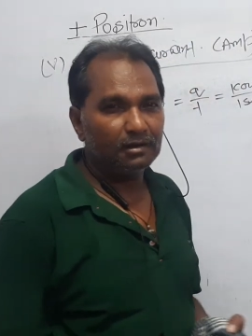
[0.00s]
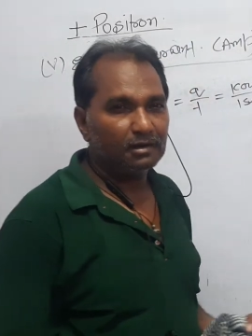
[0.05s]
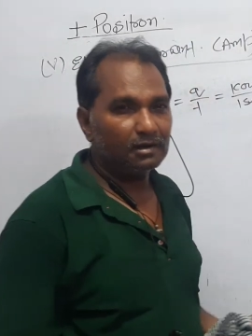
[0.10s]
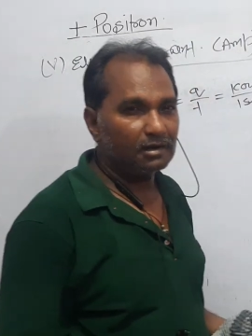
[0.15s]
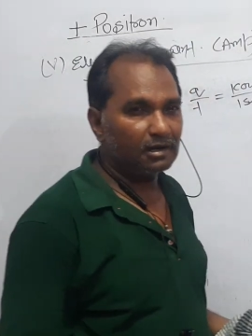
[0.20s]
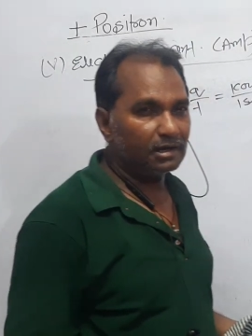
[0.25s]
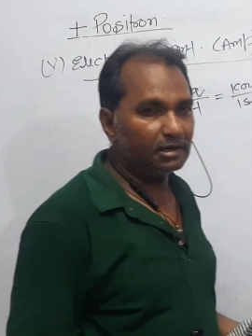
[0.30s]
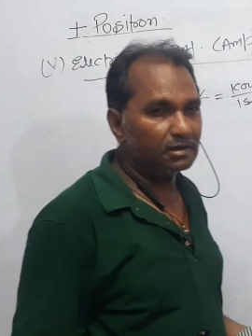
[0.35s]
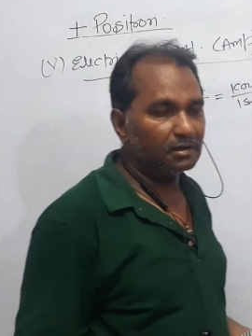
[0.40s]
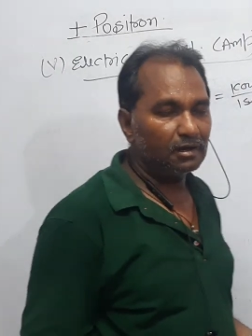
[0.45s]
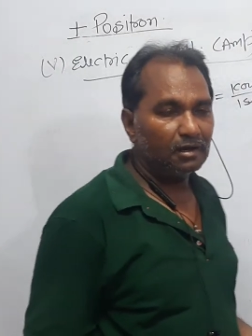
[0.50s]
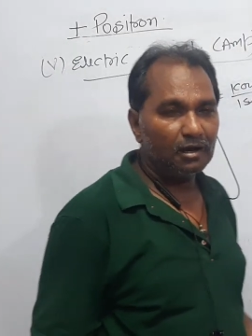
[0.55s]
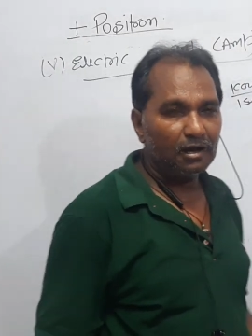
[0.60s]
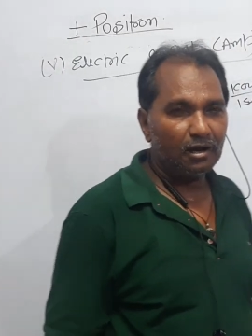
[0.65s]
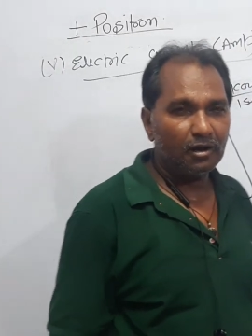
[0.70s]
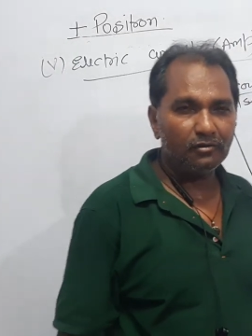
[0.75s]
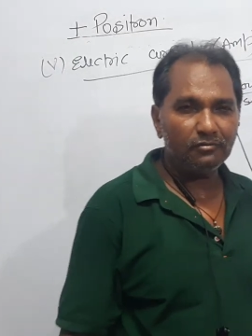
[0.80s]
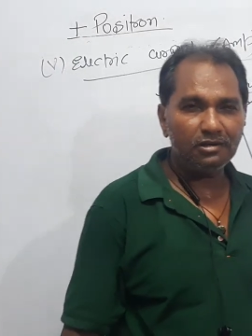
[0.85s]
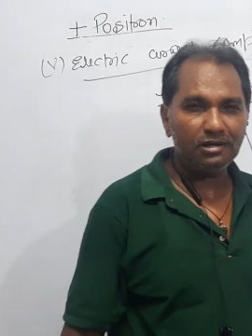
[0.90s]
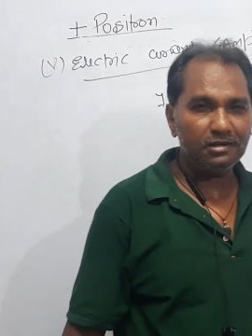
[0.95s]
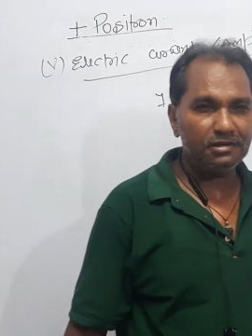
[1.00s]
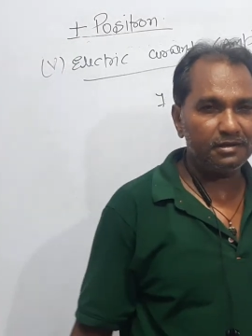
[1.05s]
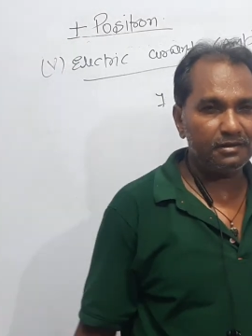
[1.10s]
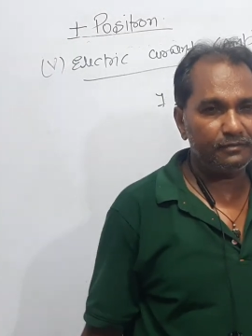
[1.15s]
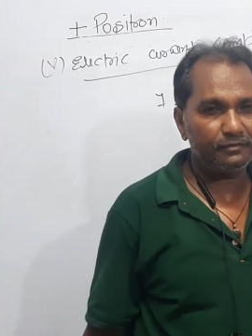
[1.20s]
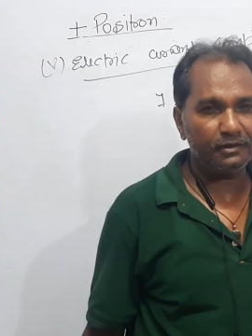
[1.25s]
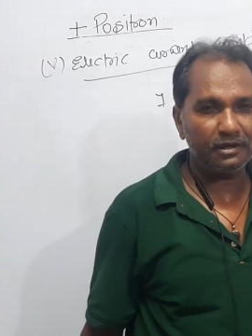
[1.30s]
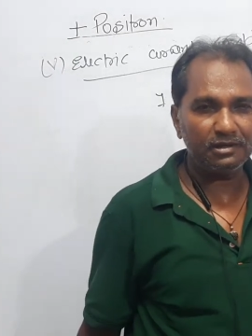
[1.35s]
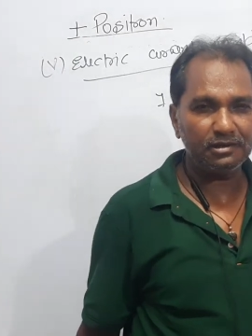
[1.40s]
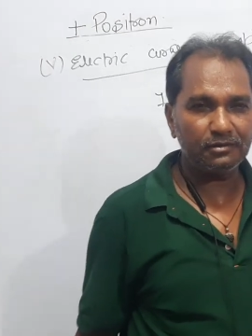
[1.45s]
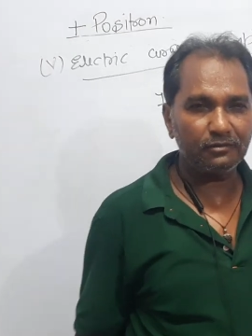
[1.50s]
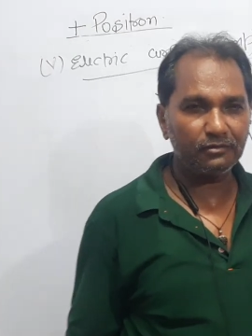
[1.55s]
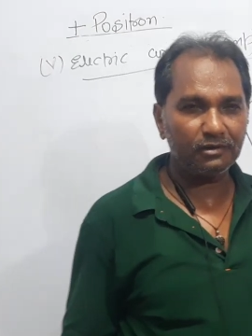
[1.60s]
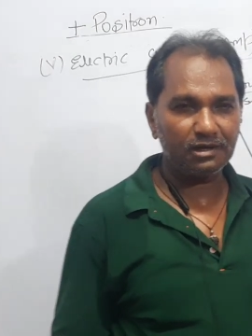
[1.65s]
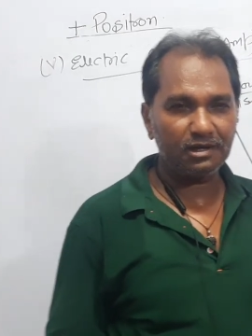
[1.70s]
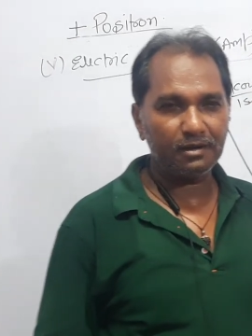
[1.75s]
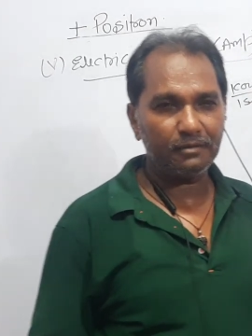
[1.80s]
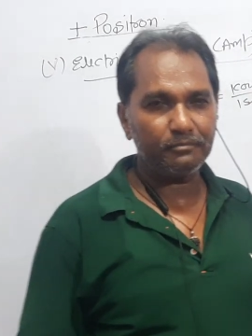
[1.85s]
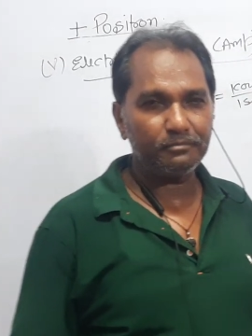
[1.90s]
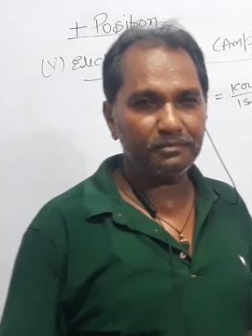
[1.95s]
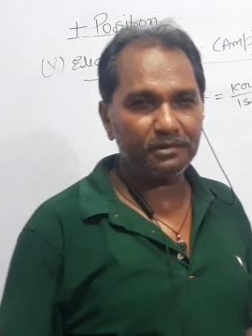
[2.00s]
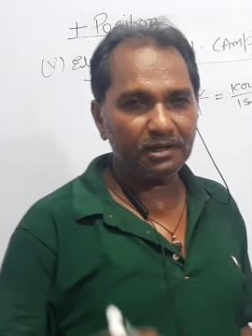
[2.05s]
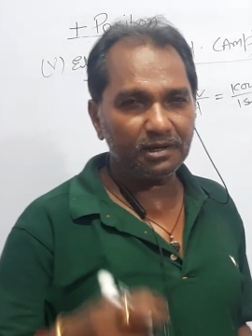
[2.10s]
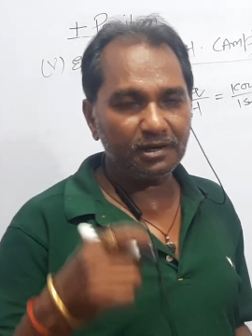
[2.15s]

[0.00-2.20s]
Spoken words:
Right? How will you define the 1 ampere?